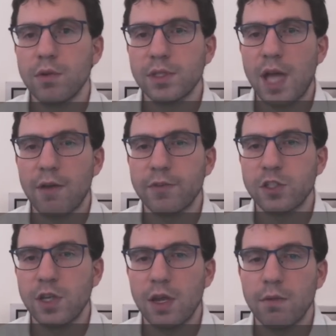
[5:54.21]
Stockfish
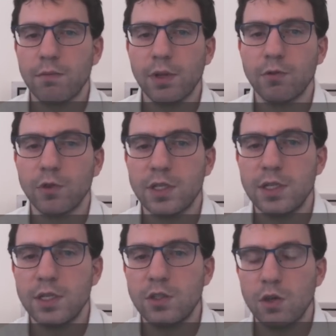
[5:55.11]
did. Played rook to
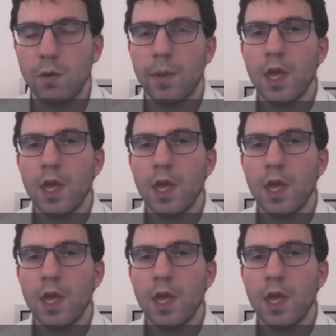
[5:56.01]
d two.